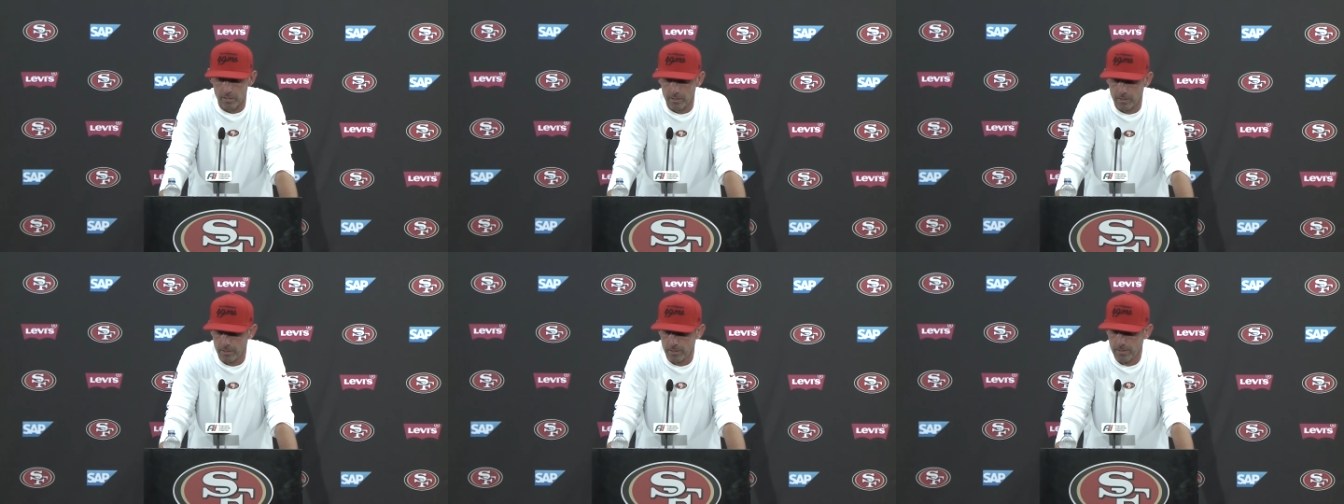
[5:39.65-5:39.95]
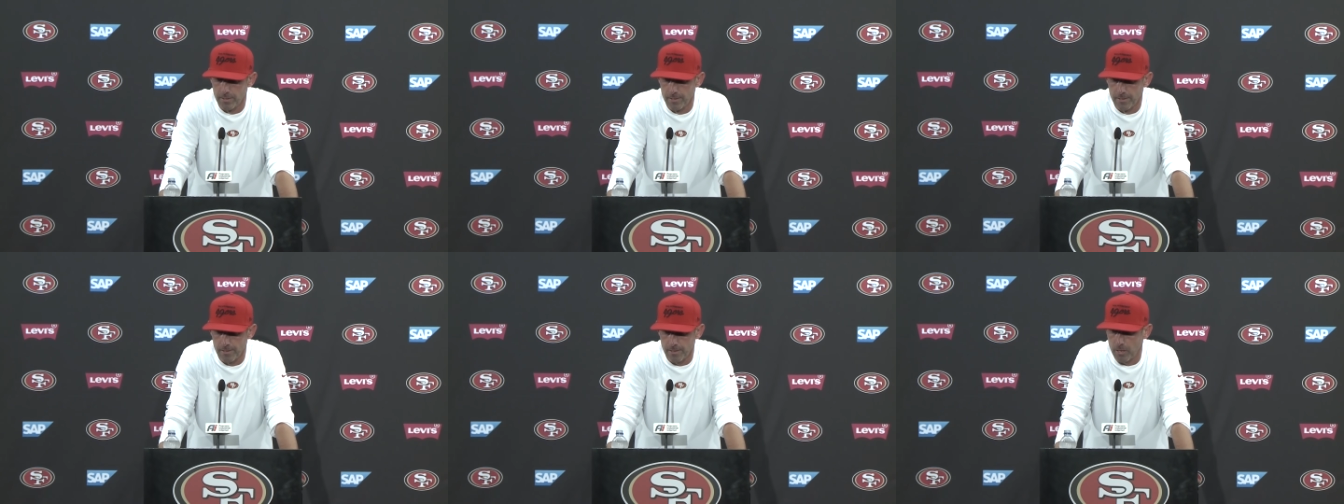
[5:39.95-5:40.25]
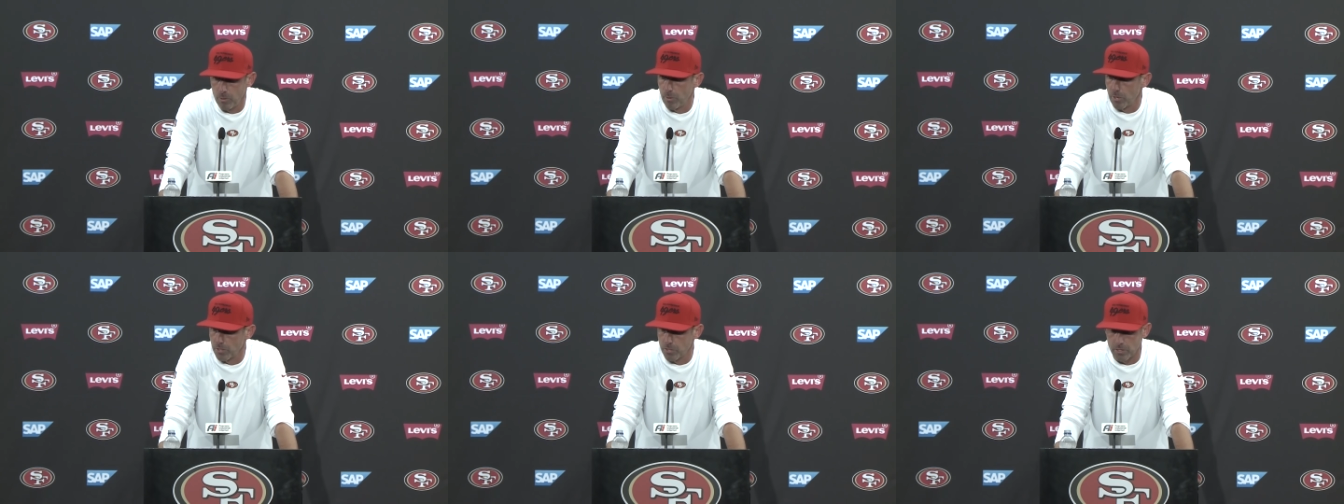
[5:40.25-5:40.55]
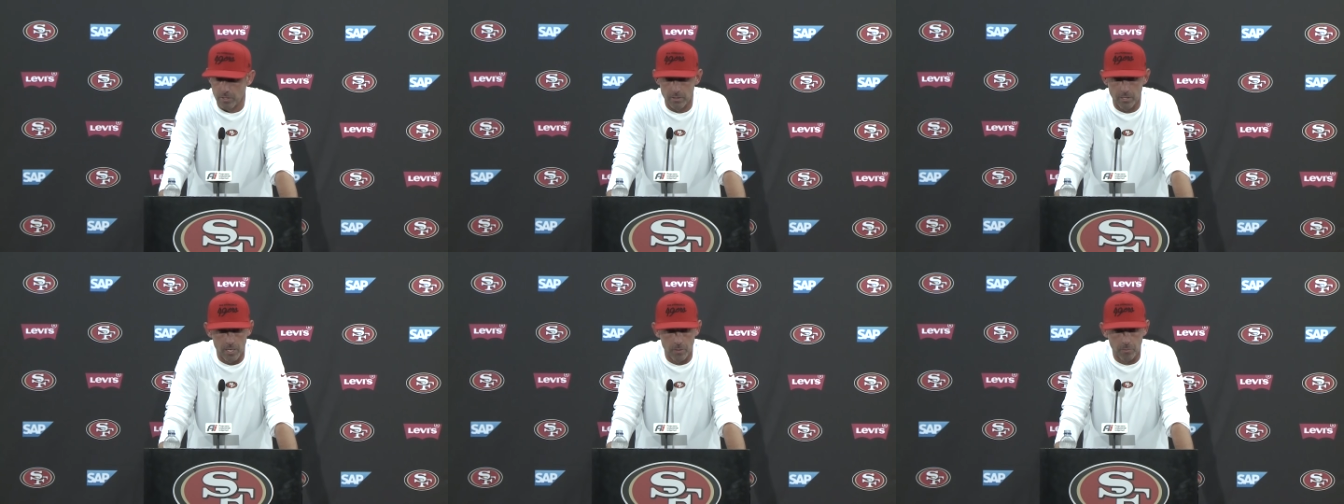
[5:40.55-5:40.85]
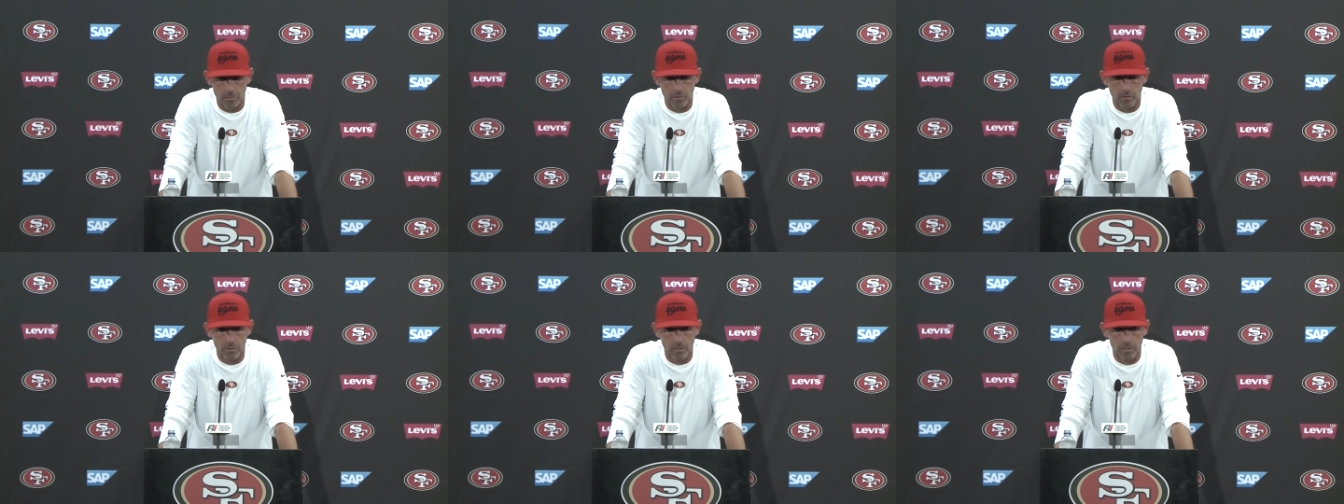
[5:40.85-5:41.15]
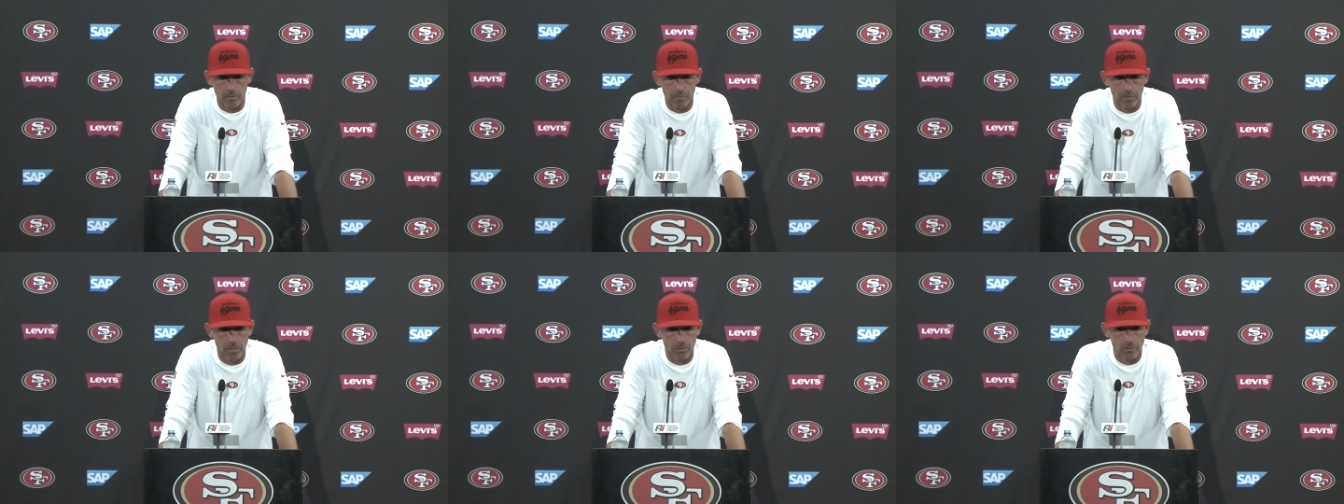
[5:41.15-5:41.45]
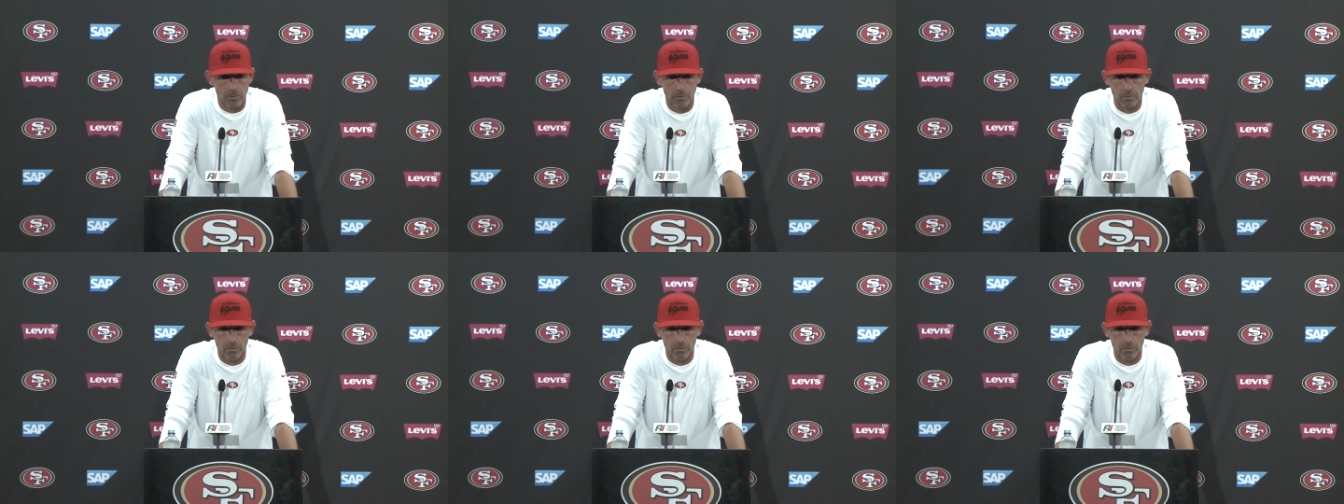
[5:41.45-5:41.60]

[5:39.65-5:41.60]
And I'll watch the tape and stuff, but I was